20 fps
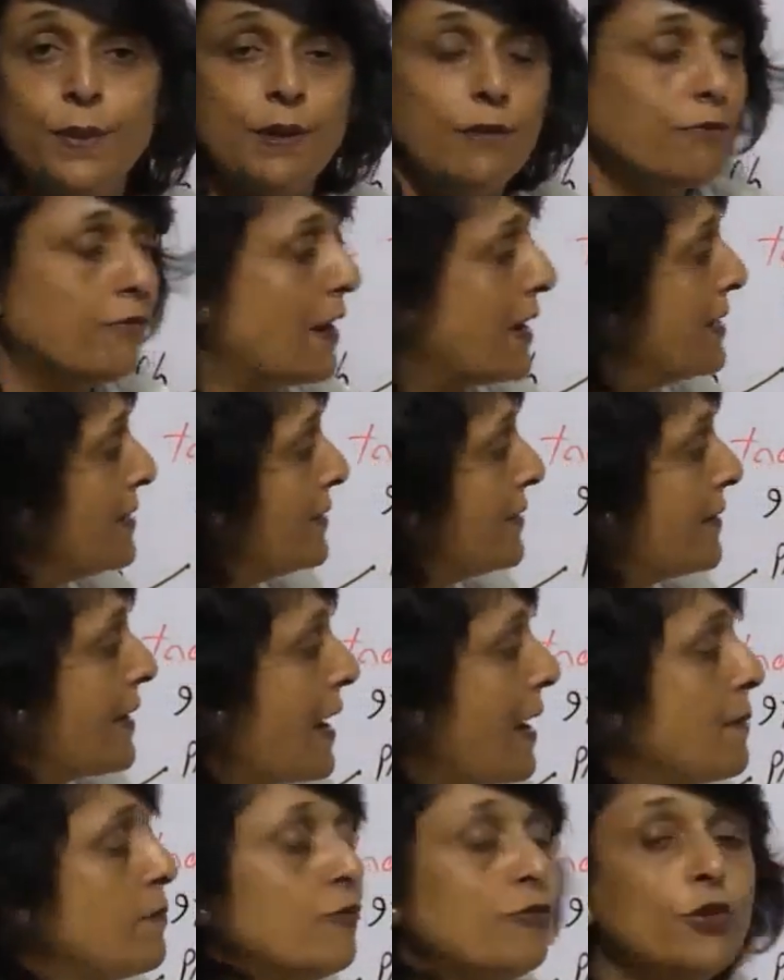1
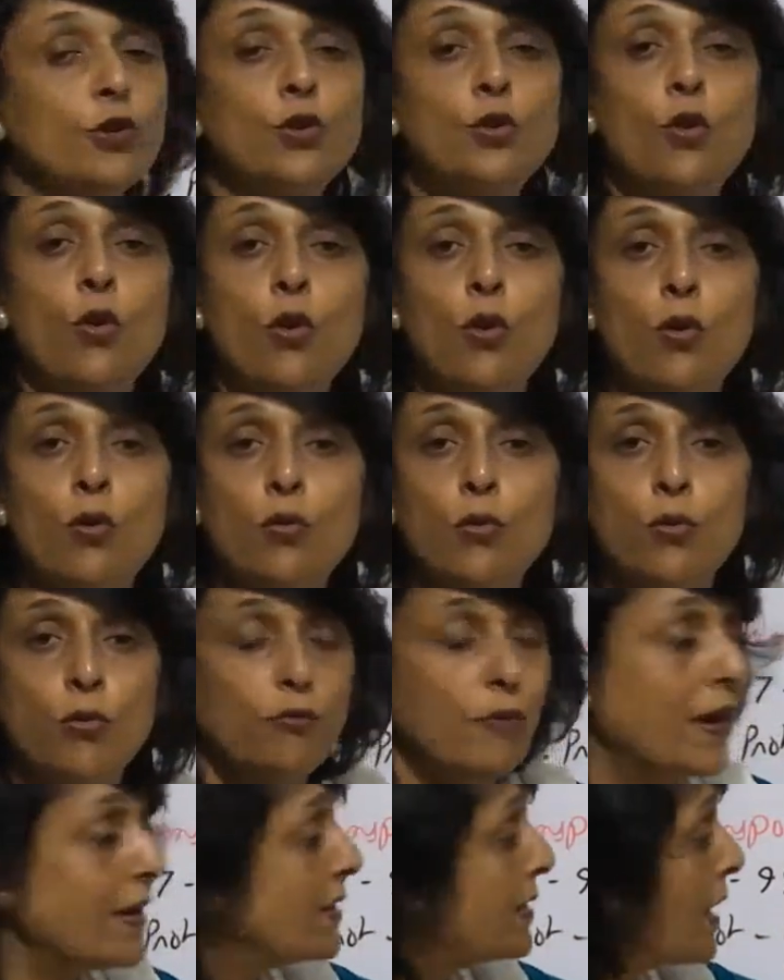
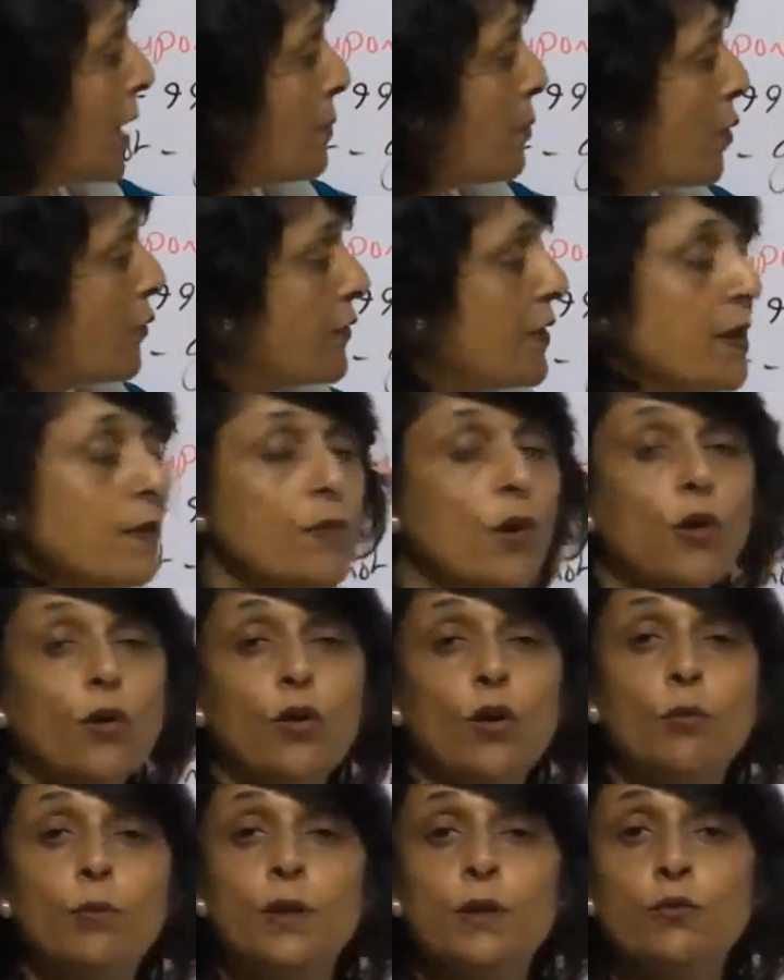gram of
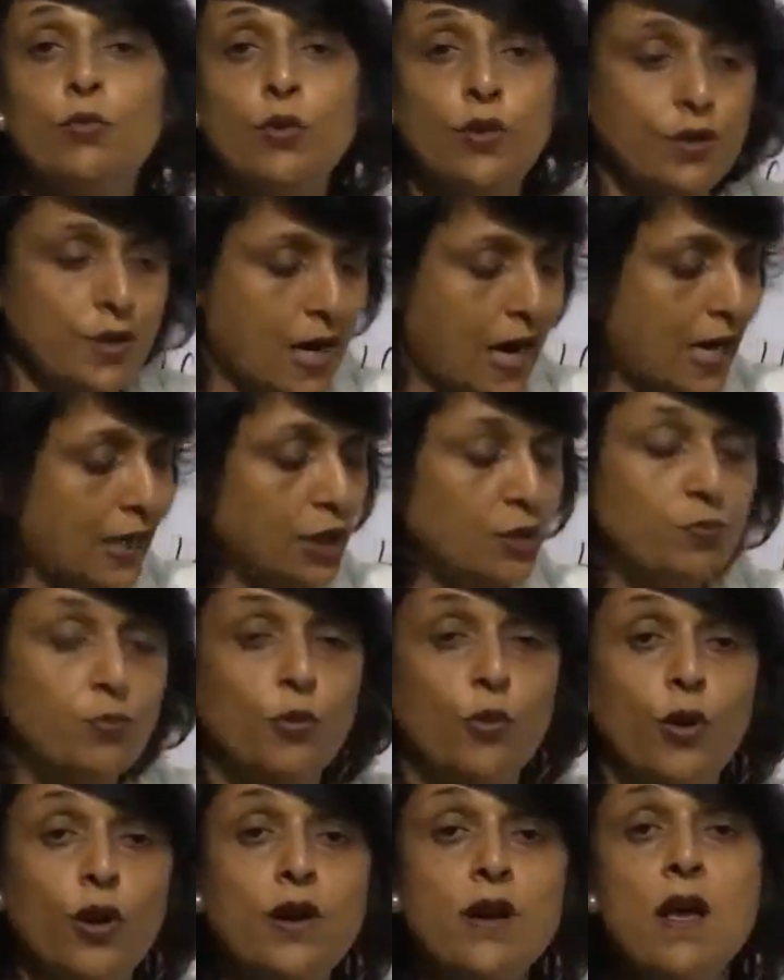hemoglobin would
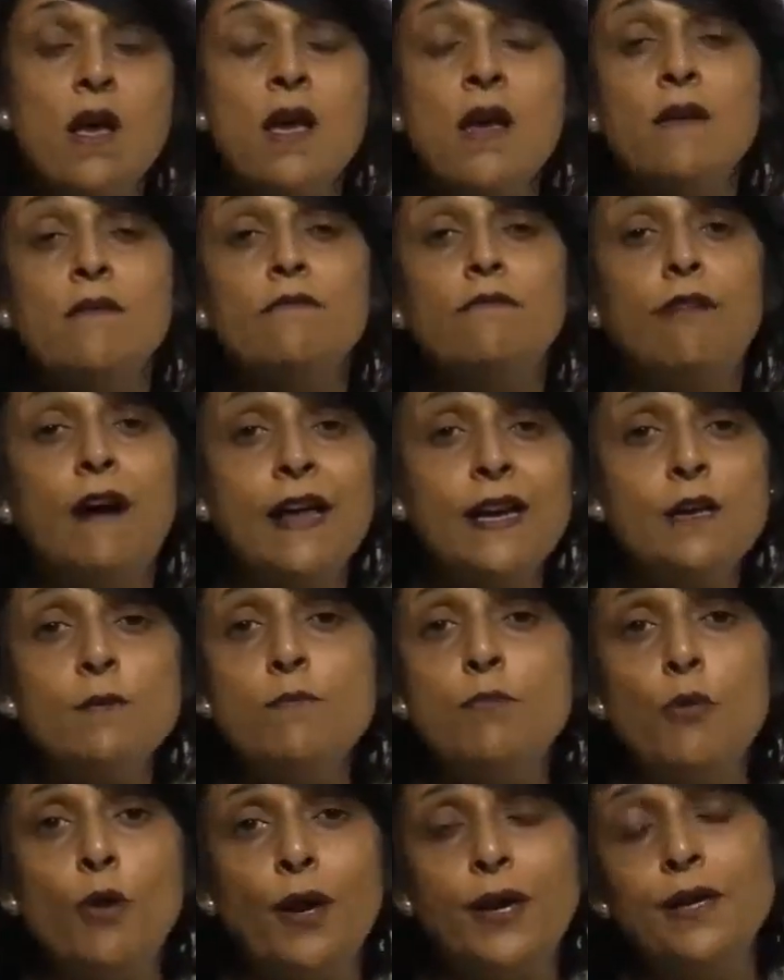transport
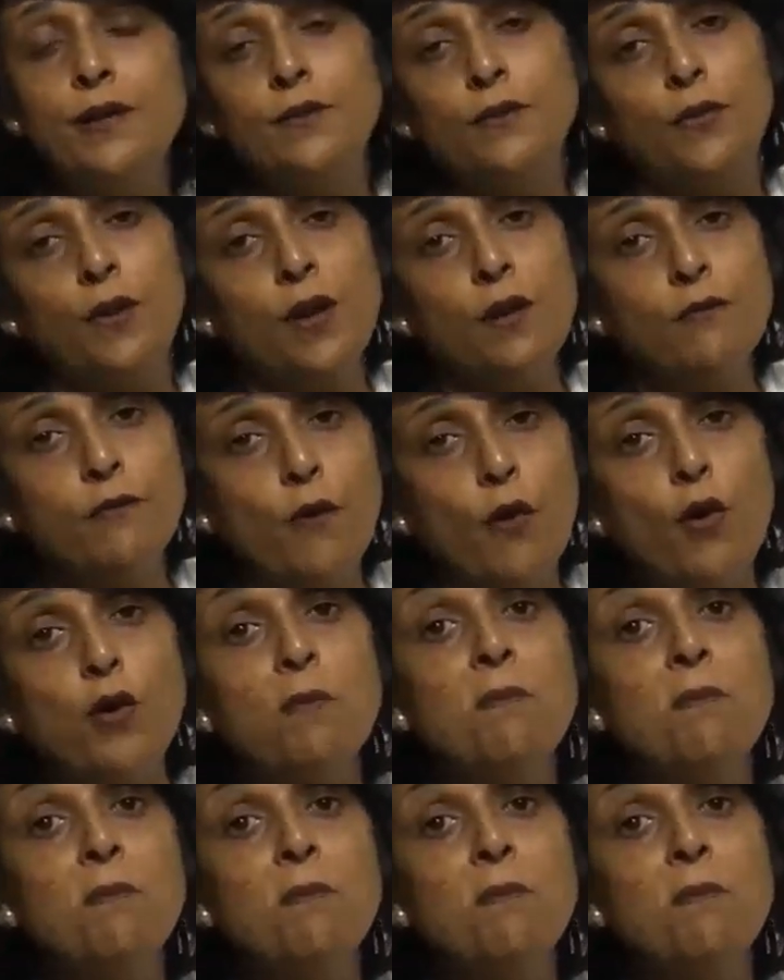1.34